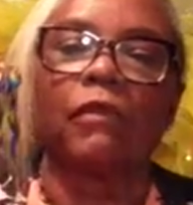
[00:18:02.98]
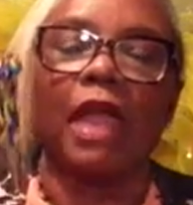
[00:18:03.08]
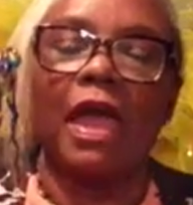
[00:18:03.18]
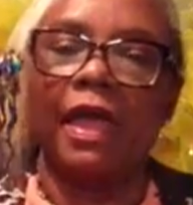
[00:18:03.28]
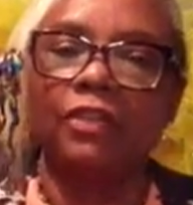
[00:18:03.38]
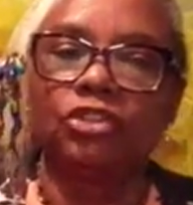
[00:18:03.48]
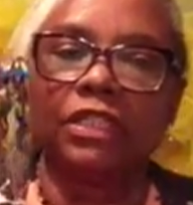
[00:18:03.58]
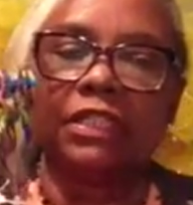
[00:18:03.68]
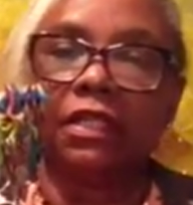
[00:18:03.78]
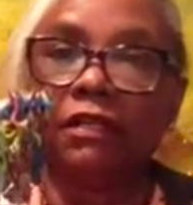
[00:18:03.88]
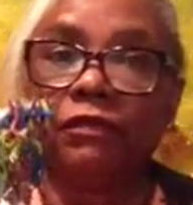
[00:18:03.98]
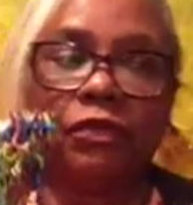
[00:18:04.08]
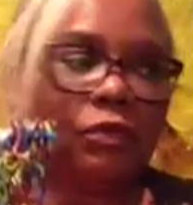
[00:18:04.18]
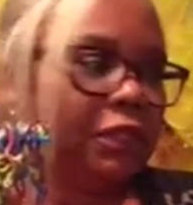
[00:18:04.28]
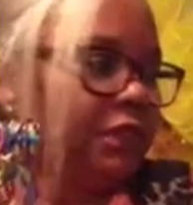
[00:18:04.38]
I actually lived
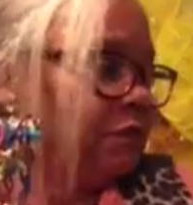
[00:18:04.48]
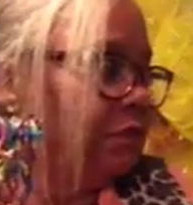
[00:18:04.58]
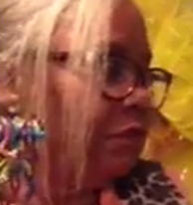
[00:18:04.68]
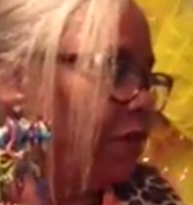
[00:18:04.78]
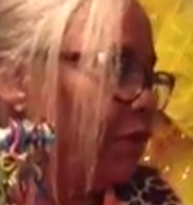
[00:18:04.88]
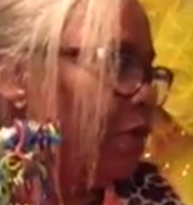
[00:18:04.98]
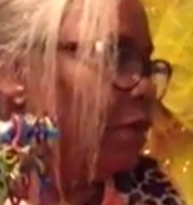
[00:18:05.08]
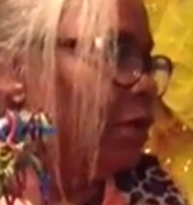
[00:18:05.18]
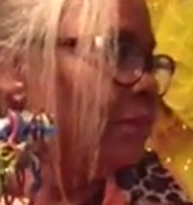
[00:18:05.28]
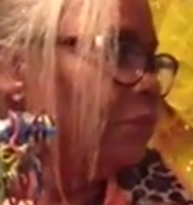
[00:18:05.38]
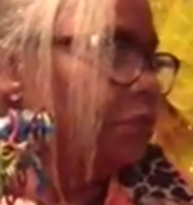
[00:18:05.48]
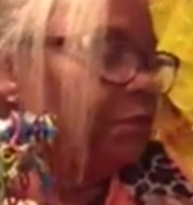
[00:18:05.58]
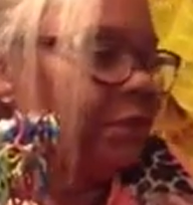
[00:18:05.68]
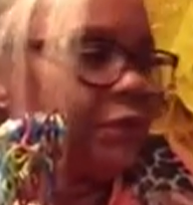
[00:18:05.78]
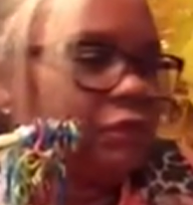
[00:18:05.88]
through it very close and
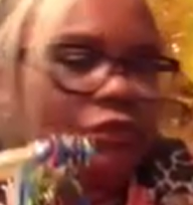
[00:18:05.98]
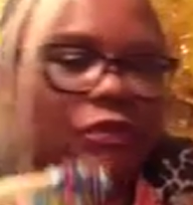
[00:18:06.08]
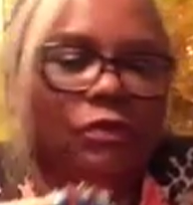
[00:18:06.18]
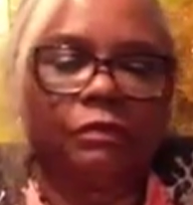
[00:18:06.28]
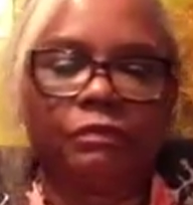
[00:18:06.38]
personal.